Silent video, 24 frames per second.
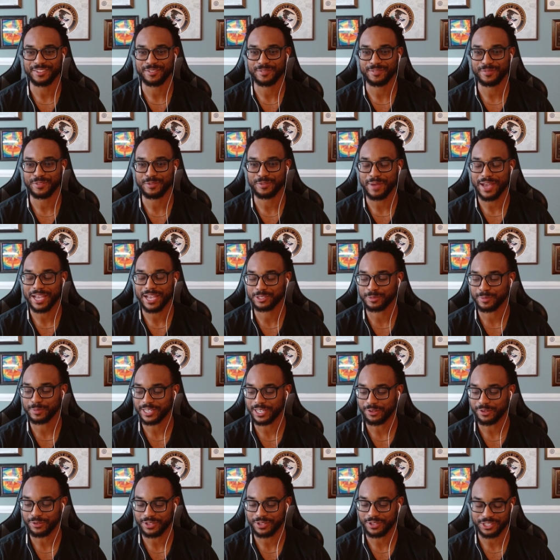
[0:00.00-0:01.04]
the, the
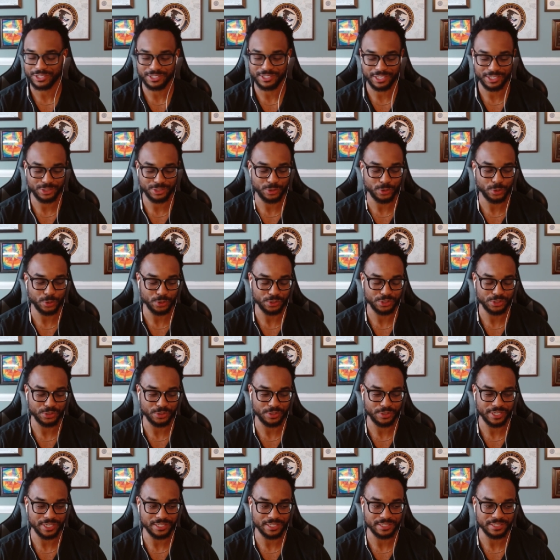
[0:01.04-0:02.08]
mastermind level is, is cool
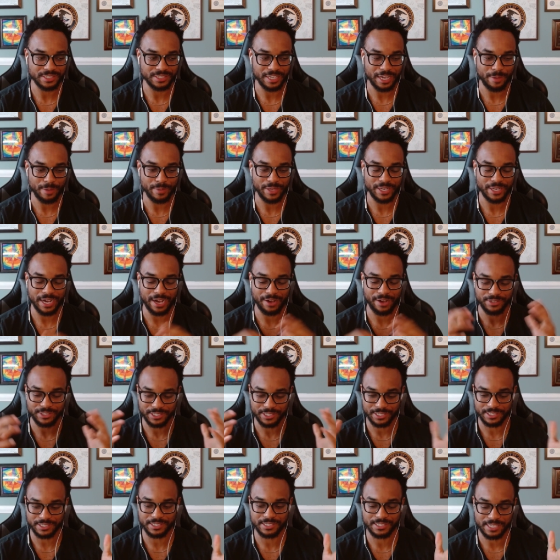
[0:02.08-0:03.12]
too, because I mean,
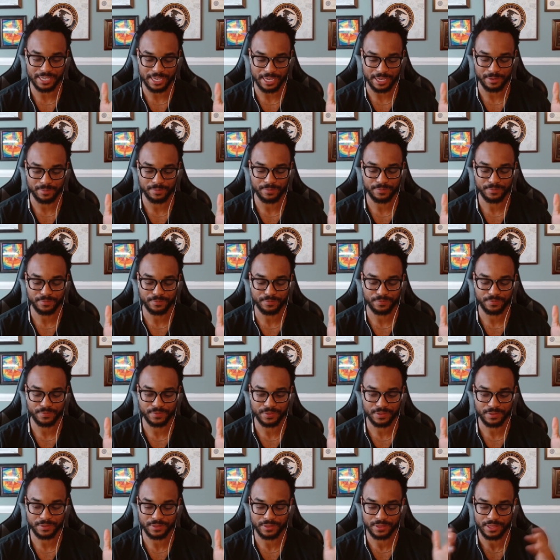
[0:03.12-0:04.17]
obviously, it's the same
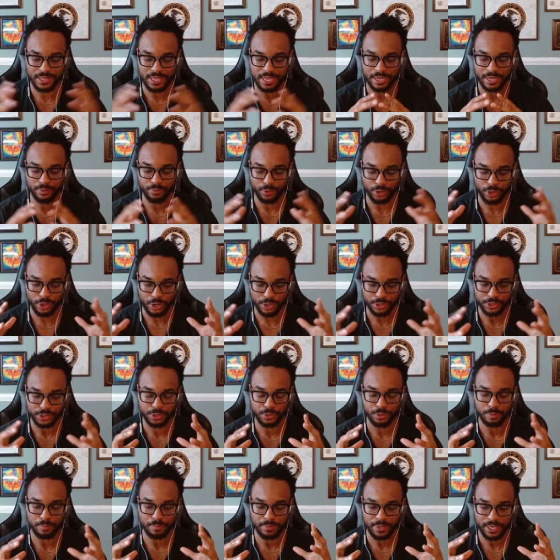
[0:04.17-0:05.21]
thing in
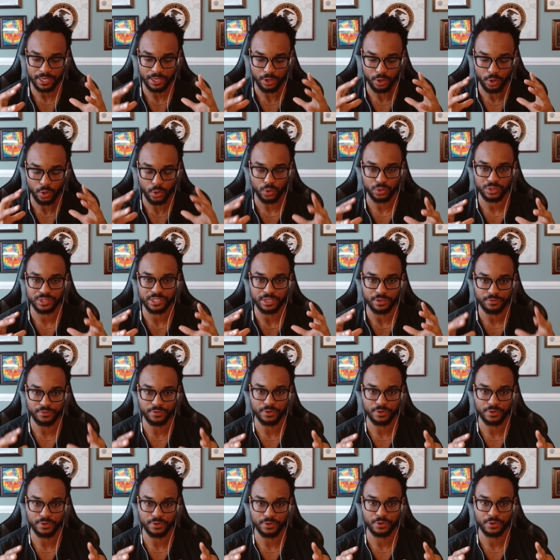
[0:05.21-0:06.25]
regards to it being a wholesale
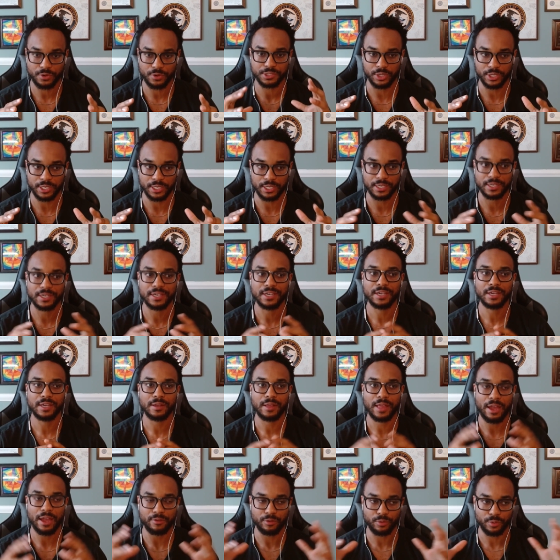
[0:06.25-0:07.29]
focused community.
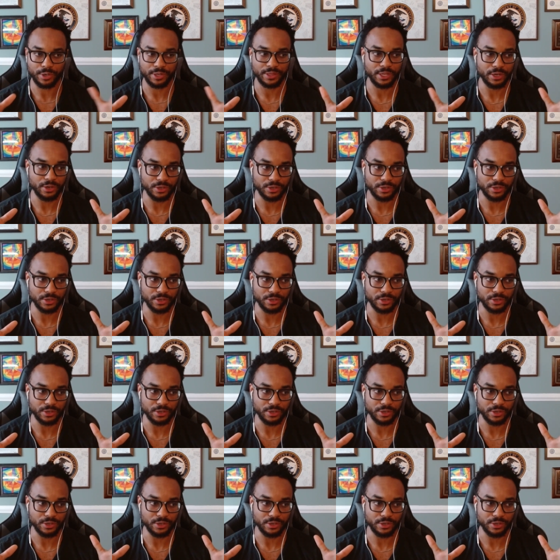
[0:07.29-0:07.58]
Everyone in